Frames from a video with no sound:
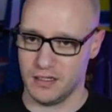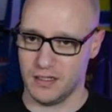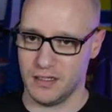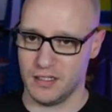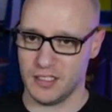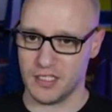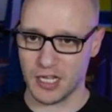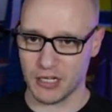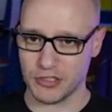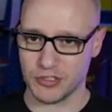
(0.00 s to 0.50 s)

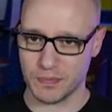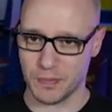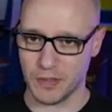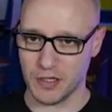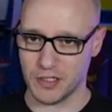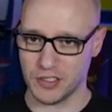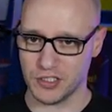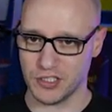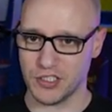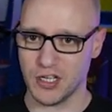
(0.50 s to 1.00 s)

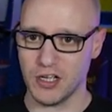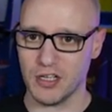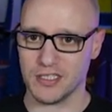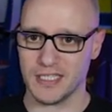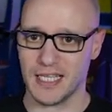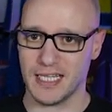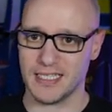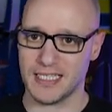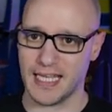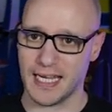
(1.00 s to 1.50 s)
Salzburg starts
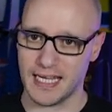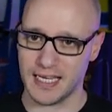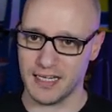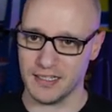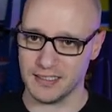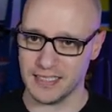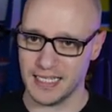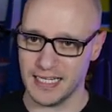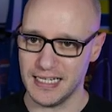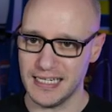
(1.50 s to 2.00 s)
attacking
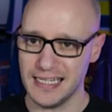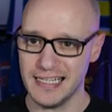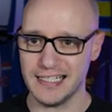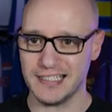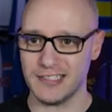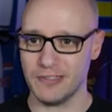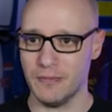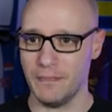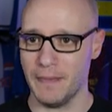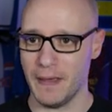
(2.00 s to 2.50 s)
us a
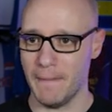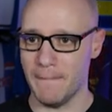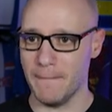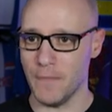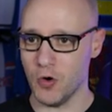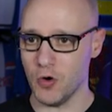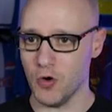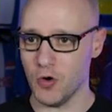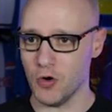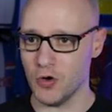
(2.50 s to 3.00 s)
little bit
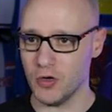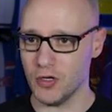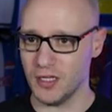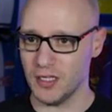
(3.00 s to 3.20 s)
more,